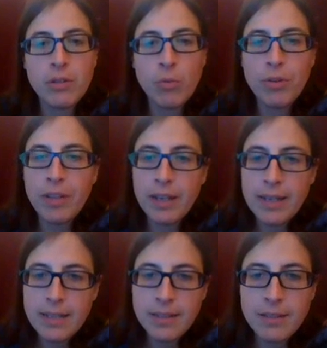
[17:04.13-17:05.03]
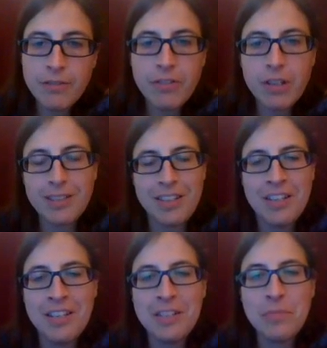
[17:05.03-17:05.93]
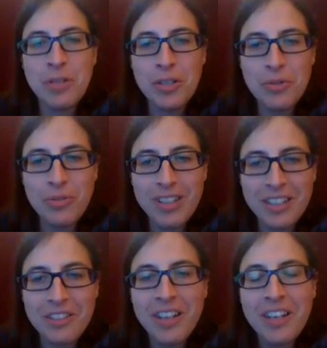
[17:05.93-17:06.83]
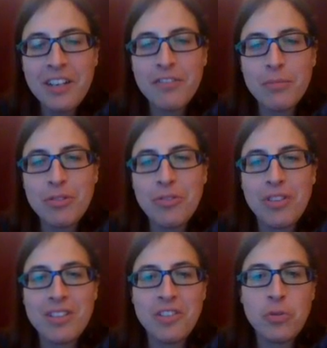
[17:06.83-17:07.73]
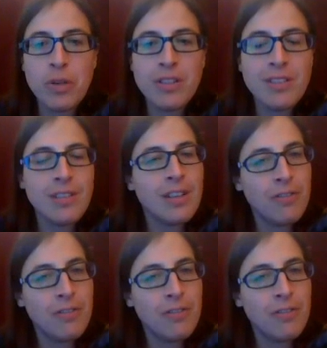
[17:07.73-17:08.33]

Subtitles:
The one that isn't, in fact, is my own here from 2020.